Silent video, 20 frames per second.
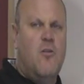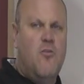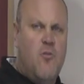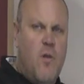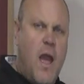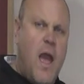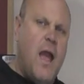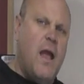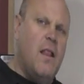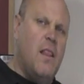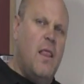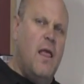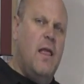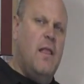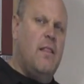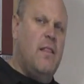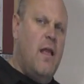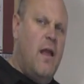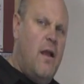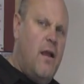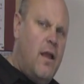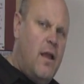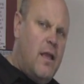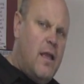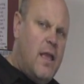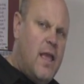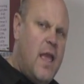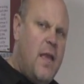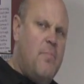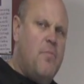drag link there
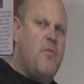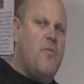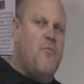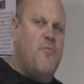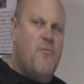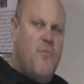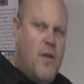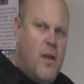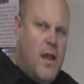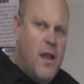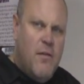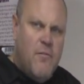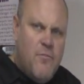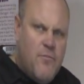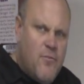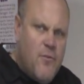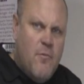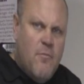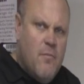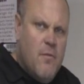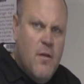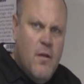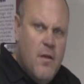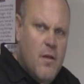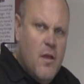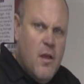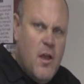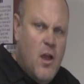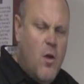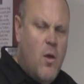and keeps the front end from
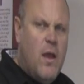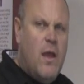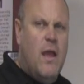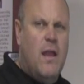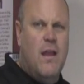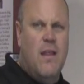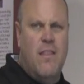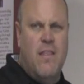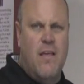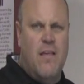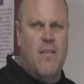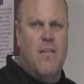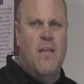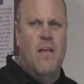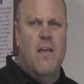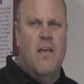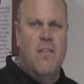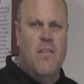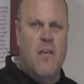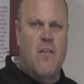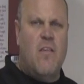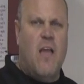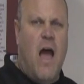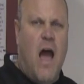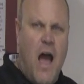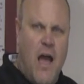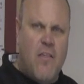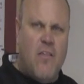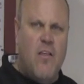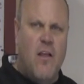going into this
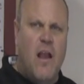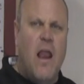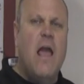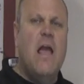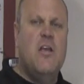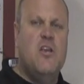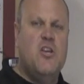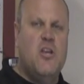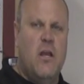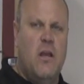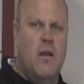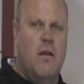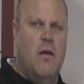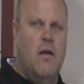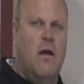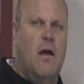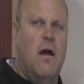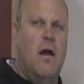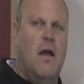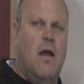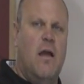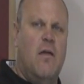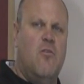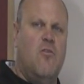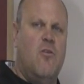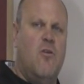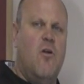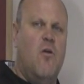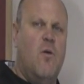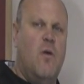oscillation
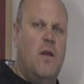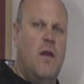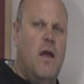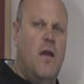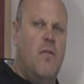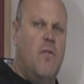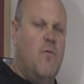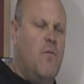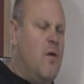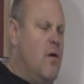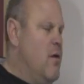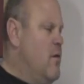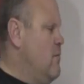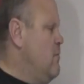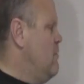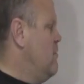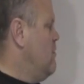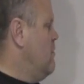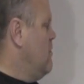as you're going down the road.